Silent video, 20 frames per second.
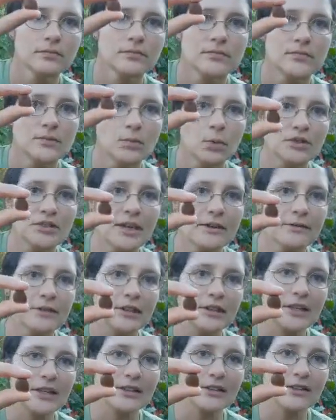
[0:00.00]
Well,
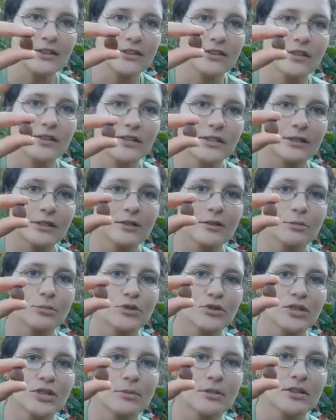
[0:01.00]
definitely like this. This is a
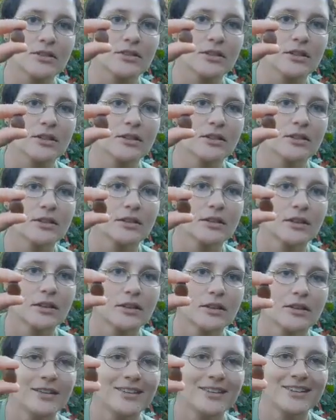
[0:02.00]
persimmon seed.
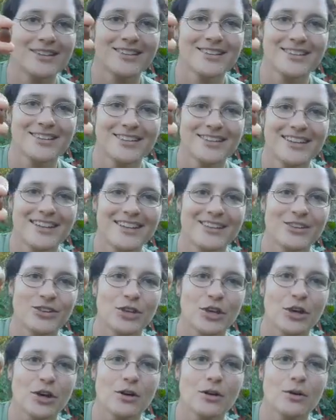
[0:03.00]

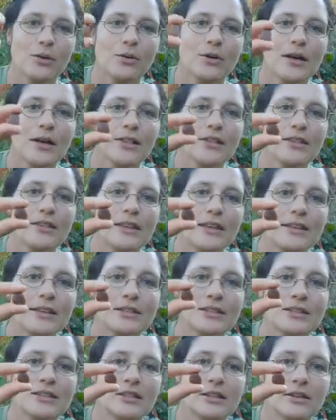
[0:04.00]
So
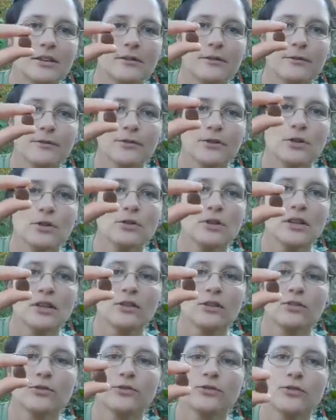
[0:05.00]
the fruit
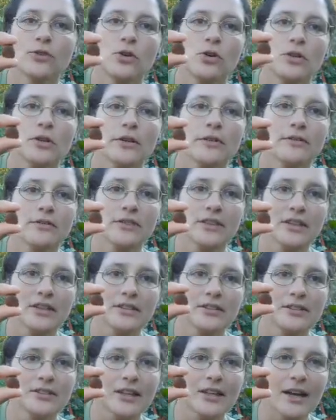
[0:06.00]
is full of
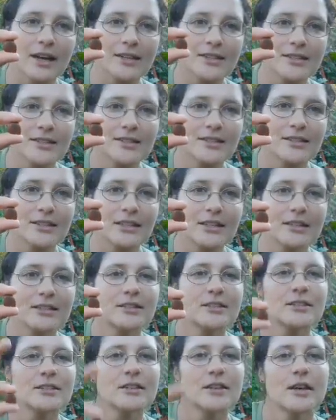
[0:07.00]
these sized
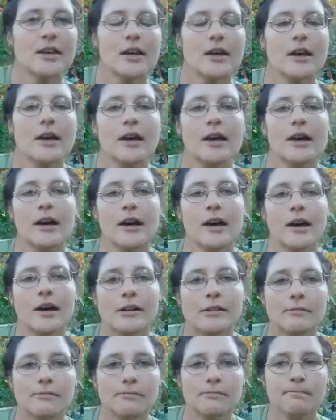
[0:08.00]
seeds.
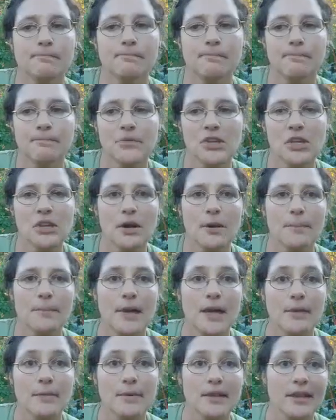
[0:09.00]

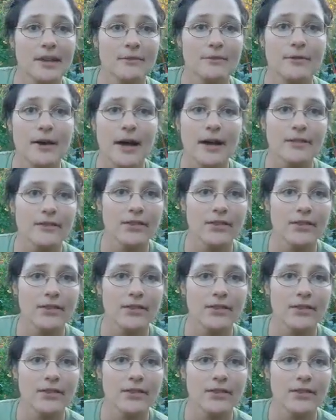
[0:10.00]
Maybe like 5